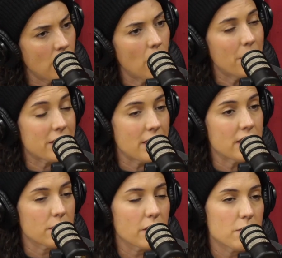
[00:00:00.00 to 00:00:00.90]
No, it makes
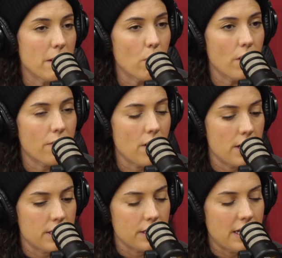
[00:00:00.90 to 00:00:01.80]
sense, because my
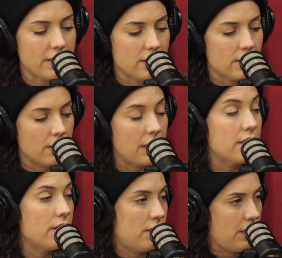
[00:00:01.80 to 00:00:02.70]
boyfriend,
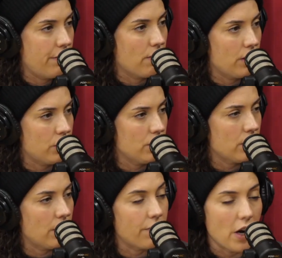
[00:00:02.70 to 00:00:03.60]
he's Steven Rogers,
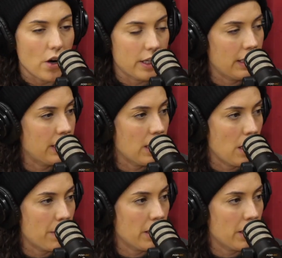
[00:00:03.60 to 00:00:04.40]
very clean comic.